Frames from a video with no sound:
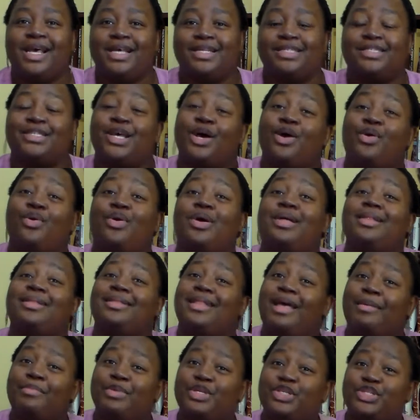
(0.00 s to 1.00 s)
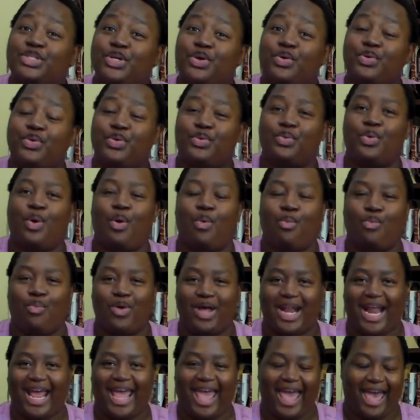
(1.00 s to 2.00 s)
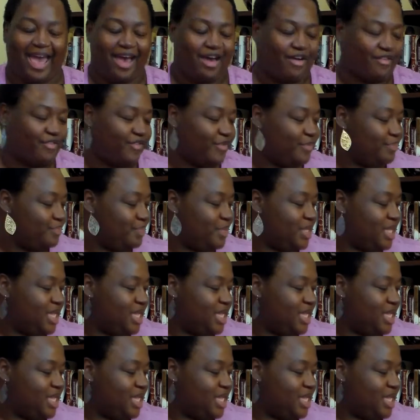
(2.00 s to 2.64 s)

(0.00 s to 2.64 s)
so let me show you what I have.